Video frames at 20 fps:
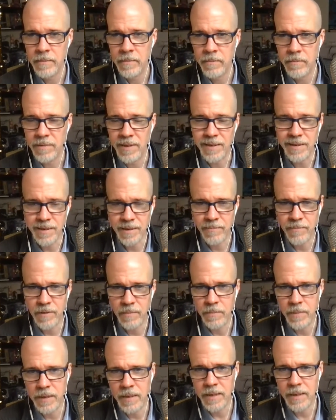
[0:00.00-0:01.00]
Not give
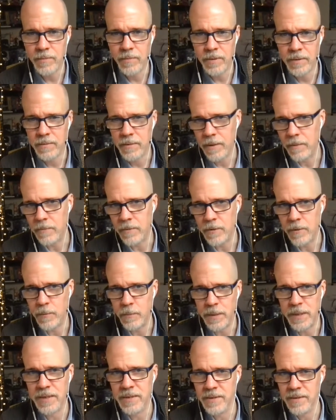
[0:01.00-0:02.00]
them money. I would do
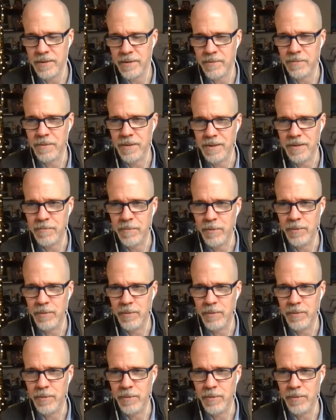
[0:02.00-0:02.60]
business with them.